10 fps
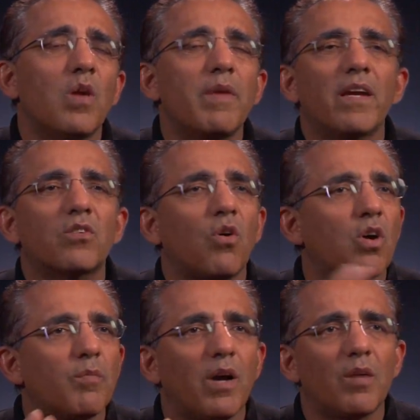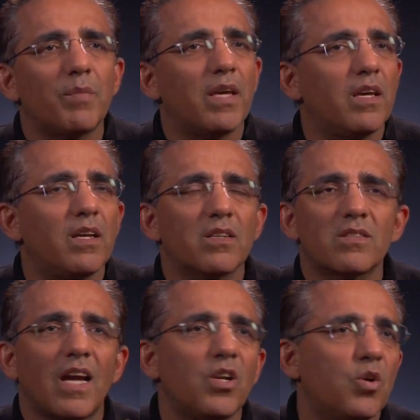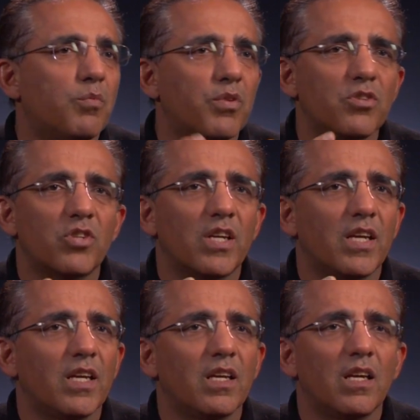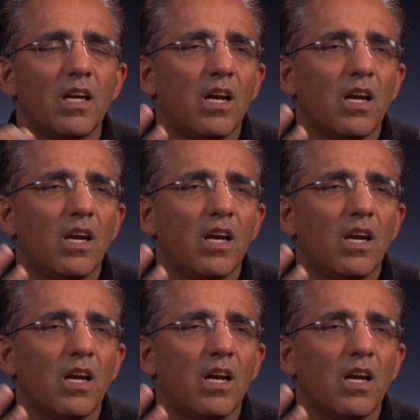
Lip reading: may talk about being a silo bridging